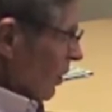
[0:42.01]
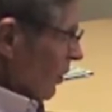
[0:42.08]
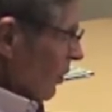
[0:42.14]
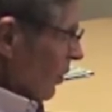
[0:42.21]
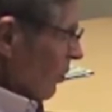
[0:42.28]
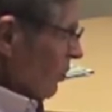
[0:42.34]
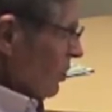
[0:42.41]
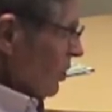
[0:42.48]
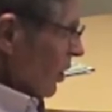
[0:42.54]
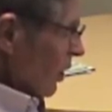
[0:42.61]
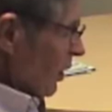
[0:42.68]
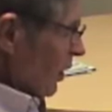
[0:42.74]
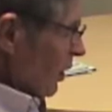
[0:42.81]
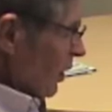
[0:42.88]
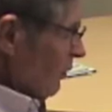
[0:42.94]
Those
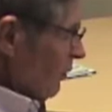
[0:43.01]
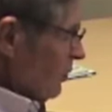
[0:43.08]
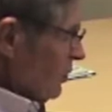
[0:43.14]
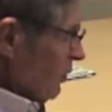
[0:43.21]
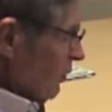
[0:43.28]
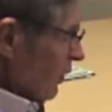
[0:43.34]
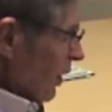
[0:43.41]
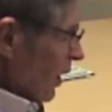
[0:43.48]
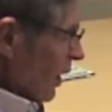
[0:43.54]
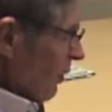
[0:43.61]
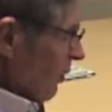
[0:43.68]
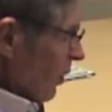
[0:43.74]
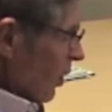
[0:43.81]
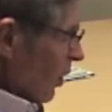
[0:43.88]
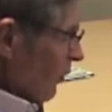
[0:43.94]
lucky enough to
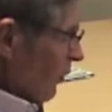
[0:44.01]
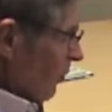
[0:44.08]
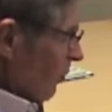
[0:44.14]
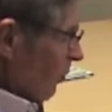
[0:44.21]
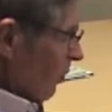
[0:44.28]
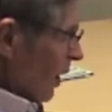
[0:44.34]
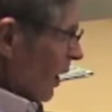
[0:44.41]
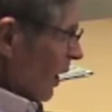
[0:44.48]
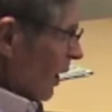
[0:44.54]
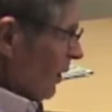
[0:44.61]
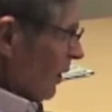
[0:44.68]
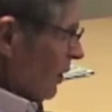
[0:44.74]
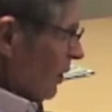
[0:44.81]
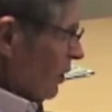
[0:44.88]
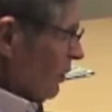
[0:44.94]
survive were often
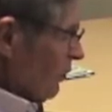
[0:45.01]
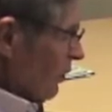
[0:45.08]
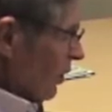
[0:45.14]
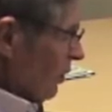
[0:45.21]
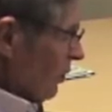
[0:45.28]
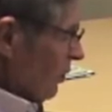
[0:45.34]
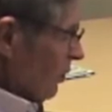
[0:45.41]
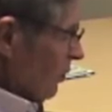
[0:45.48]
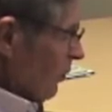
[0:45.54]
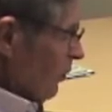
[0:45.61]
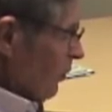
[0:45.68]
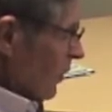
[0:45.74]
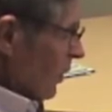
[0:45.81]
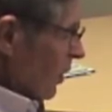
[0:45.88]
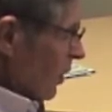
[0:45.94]
blind and disfigured.
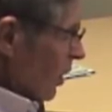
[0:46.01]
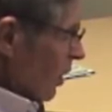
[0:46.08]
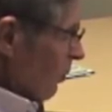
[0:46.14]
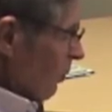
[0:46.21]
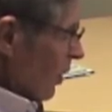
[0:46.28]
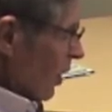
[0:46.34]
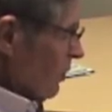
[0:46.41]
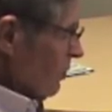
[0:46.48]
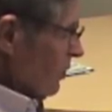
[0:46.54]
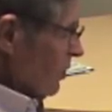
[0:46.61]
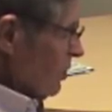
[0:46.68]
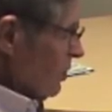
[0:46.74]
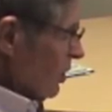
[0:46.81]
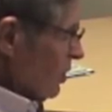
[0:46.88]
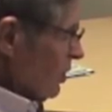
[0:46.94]
Approximately
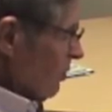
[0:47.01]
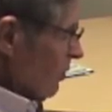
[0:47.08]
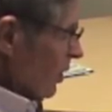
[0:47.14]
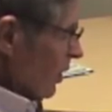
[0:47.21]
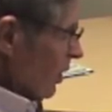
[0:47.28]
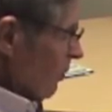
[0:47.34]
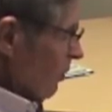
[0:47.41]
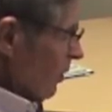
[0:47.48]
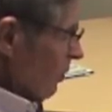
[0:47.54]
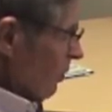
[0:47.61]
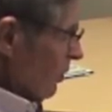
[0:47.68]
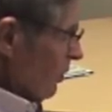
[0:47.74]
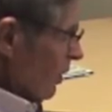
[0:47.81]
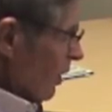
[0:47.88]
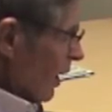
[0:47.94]
60 million
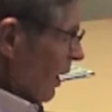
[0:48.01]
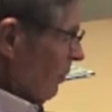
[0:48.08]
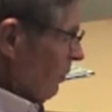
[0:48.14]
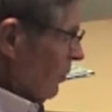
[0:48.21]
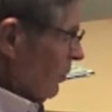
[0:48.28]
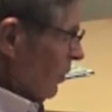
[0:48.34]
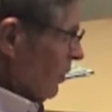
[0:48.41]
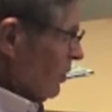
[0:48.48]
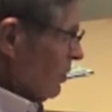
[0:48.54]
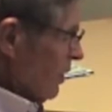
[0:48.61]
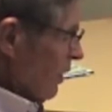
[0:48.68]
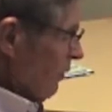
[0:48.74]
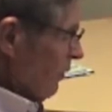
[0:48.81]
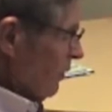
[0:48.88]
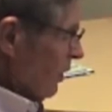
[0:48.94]
people died between
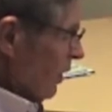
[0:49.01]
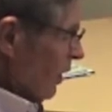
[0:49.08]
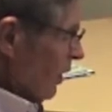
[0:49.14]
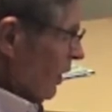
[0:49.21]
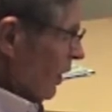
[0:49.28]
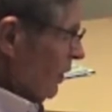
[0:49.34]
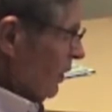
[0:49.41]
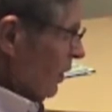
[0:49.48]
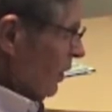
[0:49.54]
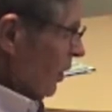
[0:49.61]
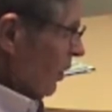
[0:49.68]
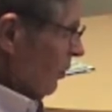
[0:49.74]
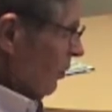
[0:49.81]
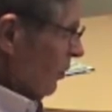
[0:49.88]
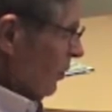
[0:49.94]
17 and
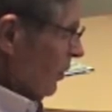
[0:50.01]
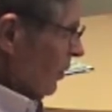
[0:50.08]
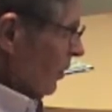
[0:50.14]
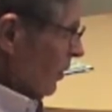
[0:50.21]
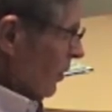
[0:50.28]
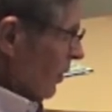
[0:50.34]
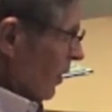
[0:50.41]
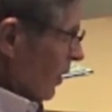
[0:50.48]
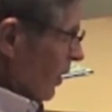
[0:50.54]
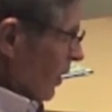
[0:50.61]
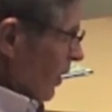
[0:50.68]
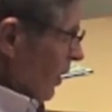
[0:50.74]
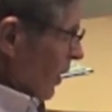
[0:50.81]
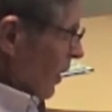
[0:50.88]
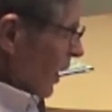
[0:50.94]
1800.
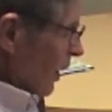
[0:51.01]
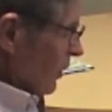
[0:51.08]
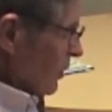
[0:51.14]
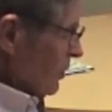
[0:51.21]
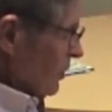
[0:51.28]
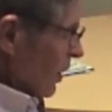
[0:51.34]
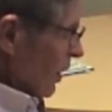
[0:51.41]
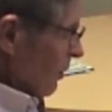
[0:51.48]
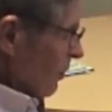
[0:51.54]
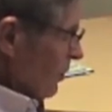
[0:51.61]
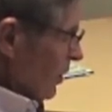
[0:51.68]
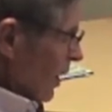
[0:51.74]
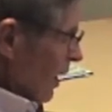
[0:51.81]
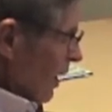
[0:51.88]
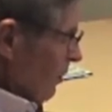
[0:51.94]
At the same
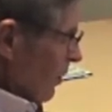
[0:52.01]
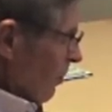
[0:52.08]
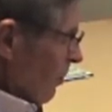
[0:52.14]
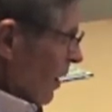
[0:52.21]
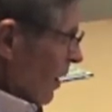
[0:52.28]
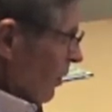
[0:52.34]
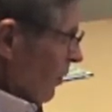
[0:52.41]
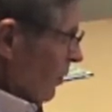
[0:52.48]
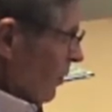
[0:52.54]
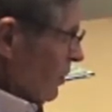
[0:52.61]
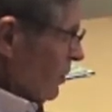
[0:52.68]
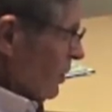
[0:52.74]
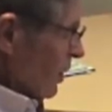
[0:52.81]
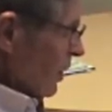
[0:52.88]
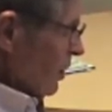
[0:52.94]
time, a milder
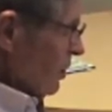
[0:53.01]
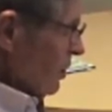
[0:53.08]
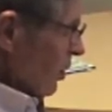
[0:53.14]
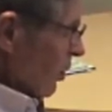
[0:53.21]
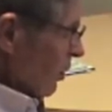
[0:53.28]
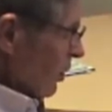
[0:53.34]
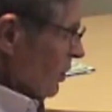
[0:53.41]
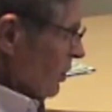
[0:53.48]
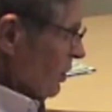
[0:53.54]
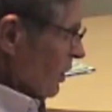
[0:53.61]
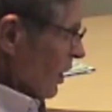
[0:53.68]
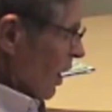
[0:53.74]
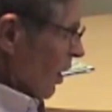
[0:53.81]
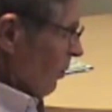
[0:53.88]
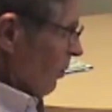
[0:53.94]
disease known as
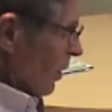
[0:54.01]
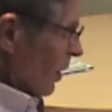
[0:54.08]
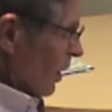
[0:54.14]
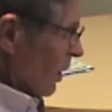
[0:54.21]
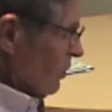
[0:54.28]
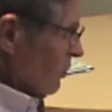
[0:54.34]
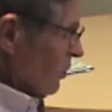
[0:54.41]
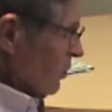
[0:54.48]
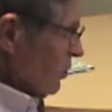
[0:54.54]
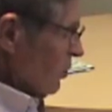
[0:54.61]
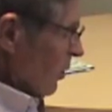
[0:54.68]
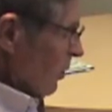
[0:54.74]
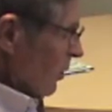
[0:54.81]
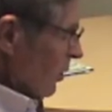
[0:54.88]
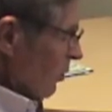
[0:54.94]
cowpox was
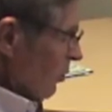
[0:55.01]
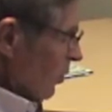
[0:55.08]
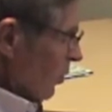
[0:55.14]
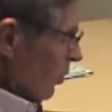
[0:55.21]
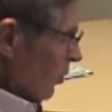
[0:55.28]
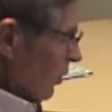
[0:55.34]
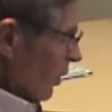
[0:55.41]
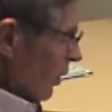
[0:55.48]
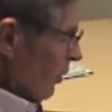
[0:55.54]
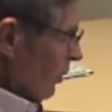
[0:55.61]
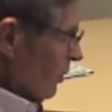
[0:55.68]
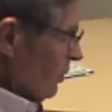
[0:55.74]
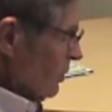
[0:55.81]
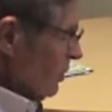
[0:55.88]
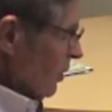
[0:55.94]
sweeping the rural
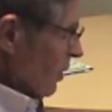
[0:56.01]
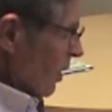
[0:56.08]
areas